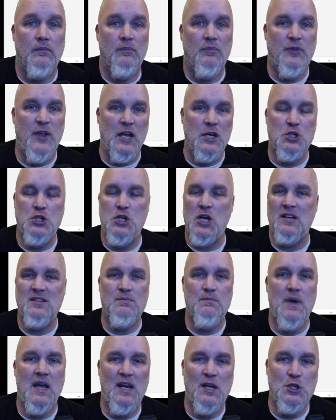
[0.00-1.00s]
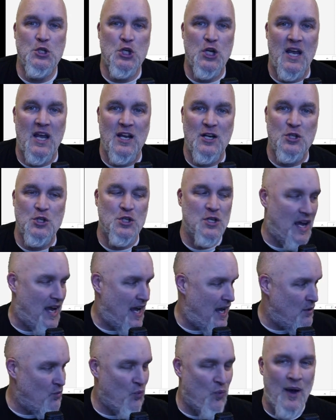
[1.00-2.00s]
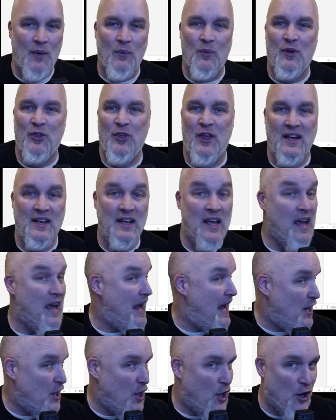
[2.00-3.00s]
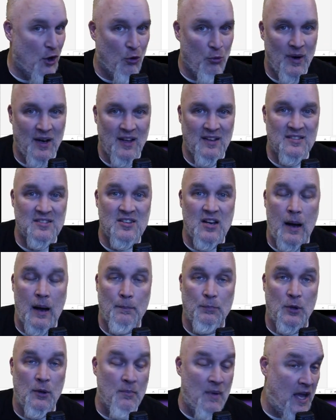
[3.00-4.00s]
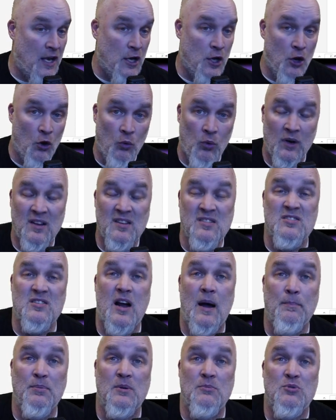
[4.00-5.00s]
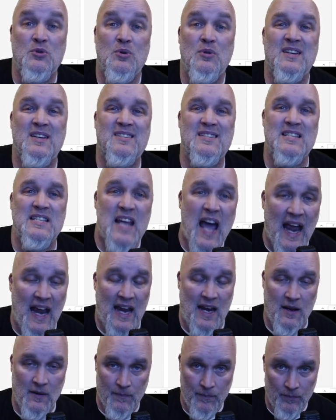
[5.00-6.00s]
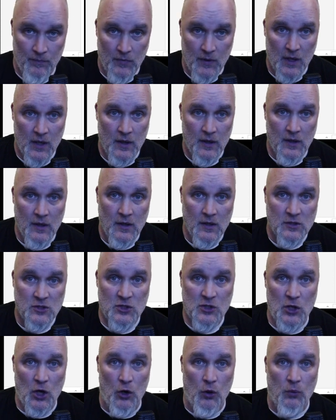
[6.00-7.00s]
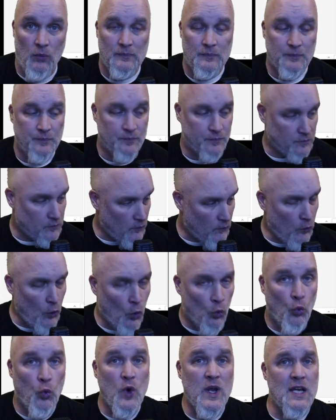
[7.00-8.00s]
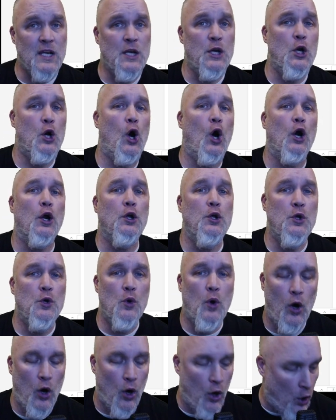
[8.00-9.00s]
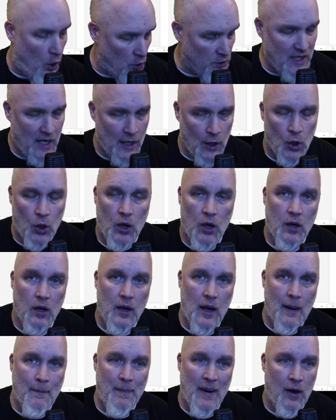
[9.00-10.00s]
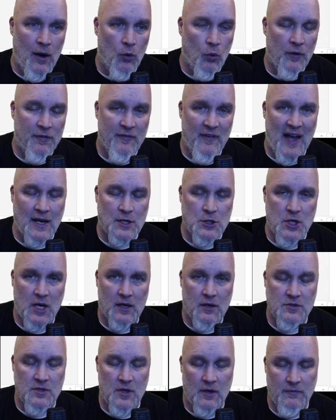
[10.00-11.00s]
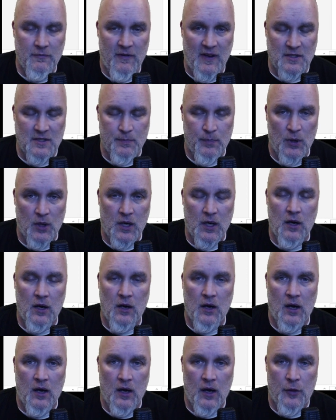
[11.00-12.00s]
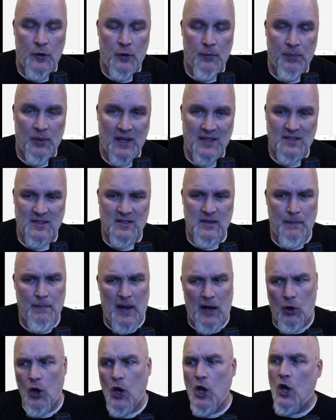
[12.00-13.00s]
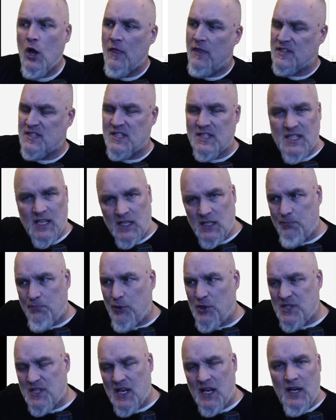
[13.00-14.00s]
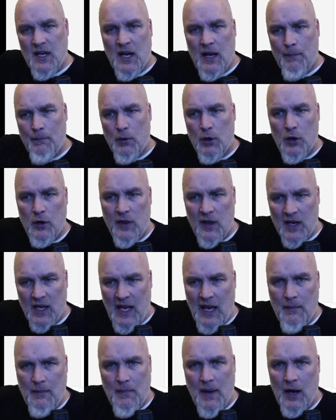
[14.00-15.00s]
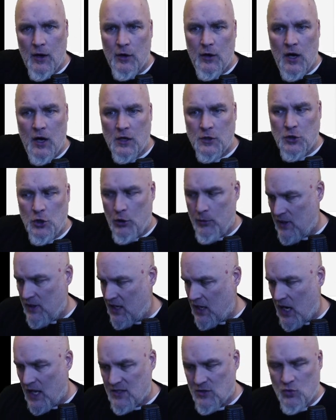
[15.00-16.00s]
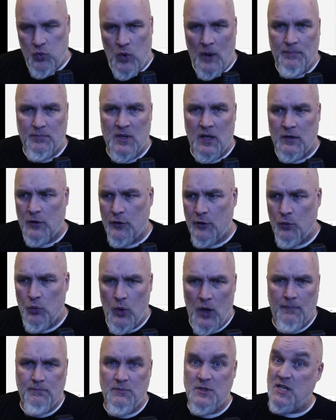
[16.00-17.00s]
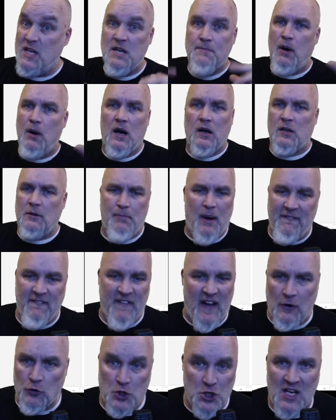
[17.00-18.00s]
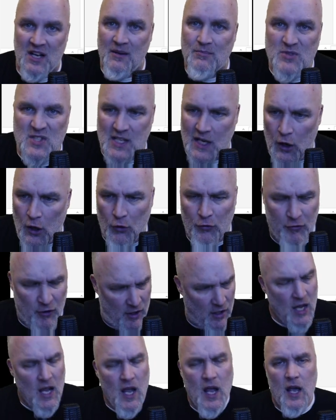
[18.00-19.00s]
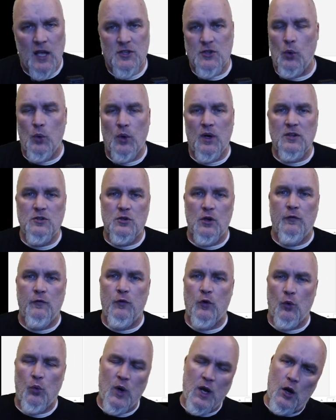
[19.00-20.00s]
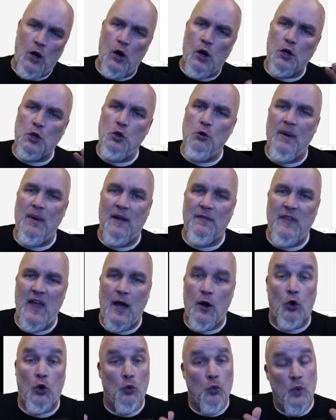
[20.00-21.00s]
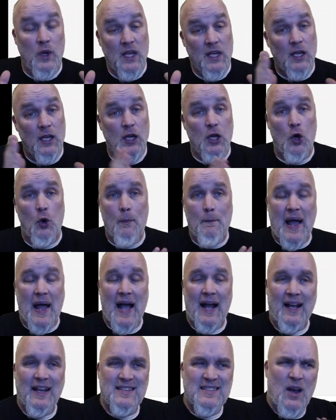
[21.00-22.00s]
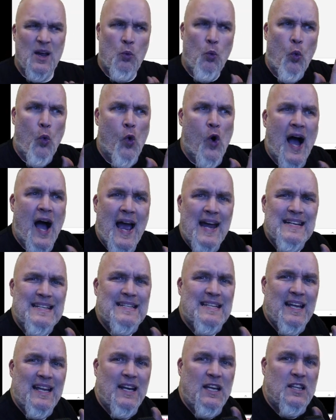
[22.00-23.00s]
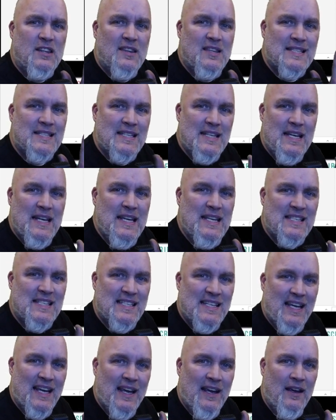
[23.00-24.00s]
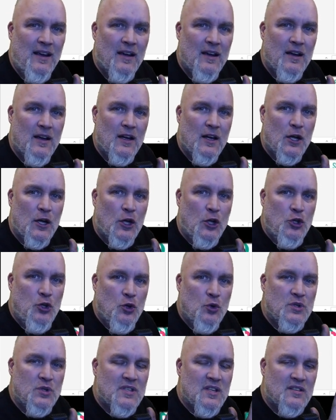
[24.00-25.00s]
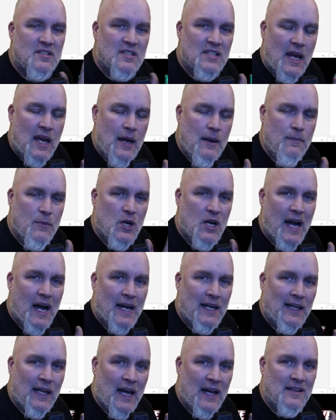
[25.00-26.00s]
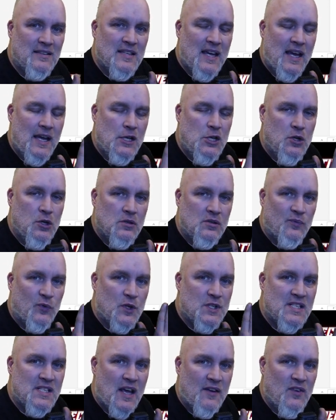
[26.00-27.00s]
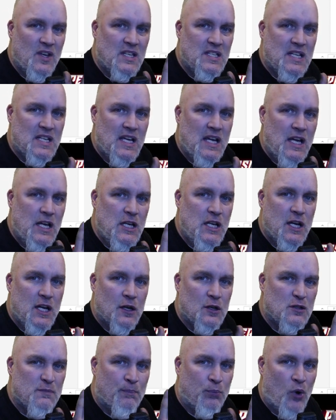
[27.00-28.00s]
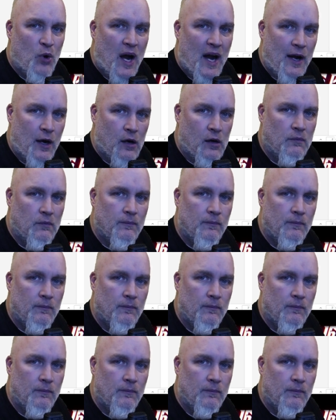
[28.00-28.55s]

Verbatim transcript: They just made a change and went with it, and nobody stopped them, and no one has stopped them to this day. So, we could argue all day long about with fact checkers on Facebook and uh, other places about the 6% number that came out in October and then got swept under the rug, debunked by Fauci himself, and so on and so forth. We could argue about that, or we could go back and say, why didn't the CDC use the same guidelines they had used for 17 years prior?